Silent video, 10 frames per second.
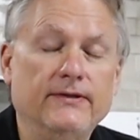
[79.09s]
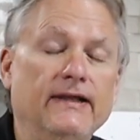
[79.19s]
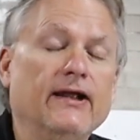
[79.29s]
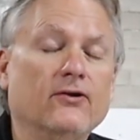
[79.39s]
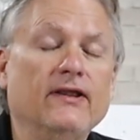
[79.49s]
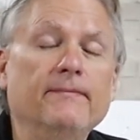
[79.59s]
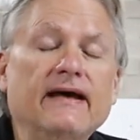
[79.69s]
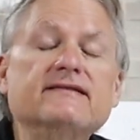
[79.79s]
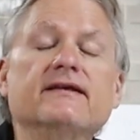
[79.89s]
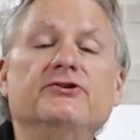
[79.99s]
not only
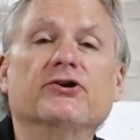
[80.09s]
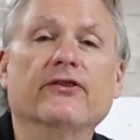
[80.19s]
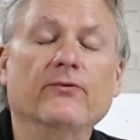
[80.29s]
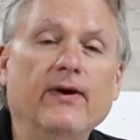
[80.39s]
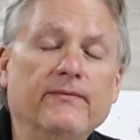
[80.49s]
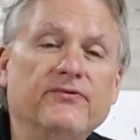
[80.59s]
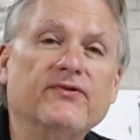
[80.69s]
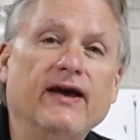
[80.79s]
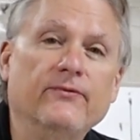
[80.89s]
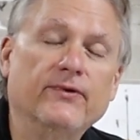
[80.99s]
message on the
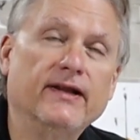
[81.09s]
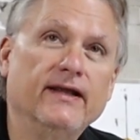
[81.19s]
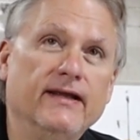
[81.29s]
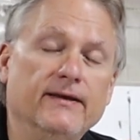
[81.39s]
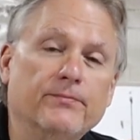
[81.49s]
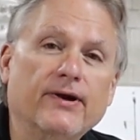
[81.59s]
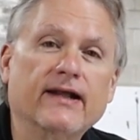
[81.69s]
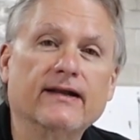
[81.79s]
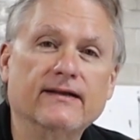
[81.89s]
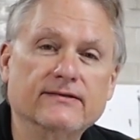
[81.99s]
website when a
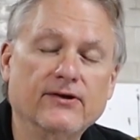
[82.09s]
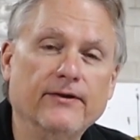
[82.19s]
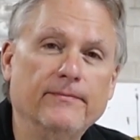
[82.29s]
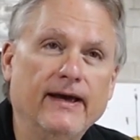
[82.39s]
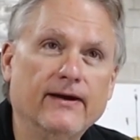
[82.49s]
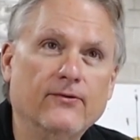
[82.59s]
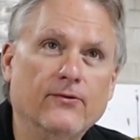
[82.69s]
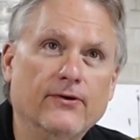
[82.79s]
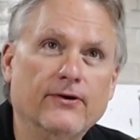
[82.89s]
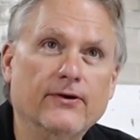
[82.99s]
product is on back
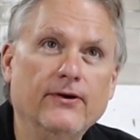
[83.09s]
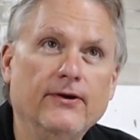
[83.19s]
order,